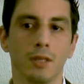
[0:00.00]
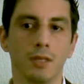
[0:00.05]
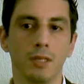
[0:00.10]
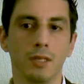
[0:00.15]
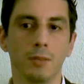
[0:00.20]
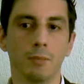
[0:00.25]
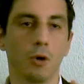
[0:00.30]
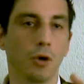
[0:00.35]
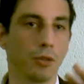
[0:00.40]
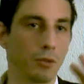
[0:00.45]

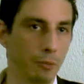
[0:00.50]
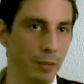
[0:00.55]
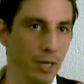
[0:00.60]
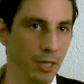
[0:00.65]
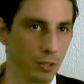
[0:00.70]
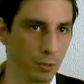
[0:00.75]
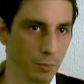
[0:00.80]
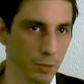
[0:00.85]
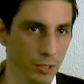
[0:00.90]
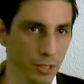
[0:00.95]
the
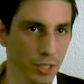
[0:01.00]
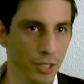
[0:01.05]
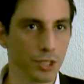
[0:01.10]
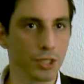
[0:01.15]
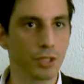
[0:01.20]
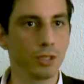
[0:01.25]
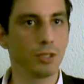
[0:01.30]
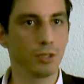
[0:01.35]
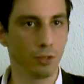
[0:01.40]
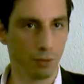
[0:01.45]
moderate
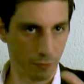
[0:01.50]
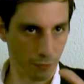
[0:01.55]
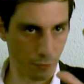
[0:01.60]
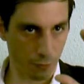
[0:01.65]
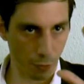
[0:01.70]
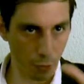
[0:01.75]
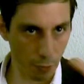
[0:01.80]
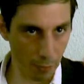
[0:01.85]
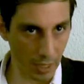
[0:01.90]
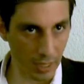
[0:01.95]
opposition, the
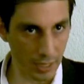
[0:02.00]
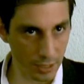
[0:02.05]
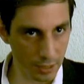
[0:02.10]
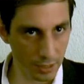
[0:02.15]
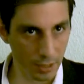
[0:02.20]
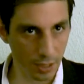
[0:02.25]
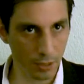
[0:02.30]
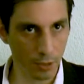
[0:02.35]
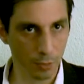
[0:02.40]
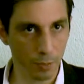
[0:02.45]

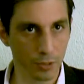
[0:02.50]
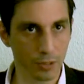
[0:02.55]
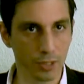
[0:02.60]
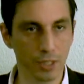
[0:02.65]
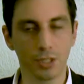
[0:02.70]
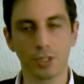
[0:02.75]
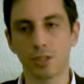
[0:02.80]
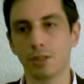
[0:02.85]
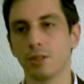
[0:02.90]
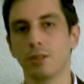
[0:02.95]
formalistic
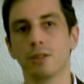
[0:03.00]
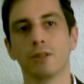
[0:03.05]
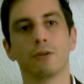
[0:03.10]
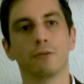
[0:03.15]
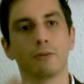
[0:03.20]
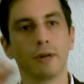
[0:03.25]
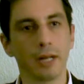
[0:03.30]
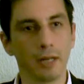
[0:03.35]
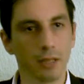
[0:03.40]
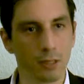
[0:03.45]
opposition,
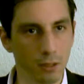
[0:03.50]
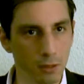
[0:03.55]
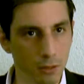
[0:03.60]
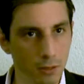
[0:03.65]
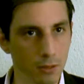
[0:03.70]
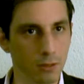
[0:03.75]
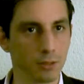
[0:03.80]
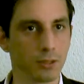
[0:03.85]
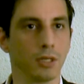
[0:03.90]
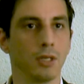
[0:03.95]
the
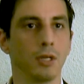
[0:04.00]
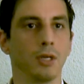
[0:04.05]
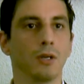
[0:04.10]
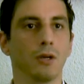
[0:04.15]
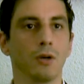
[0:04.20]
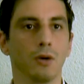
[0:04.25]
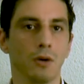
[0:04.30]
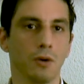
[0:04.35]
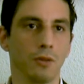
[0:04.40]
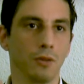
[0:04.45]
radicals,
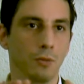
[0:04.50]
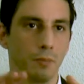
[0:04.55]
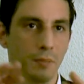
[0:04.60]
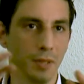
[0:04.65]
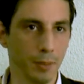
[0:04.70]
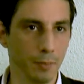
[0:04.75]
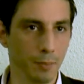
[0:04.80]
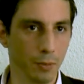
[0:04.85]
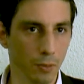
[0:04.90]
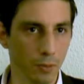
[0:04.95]
uh, the
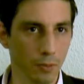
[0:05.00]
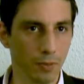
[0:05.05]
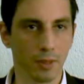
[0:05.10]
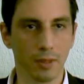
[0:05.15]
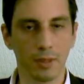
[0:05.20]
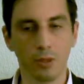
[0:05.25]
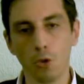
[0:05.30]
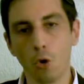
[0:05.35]
people.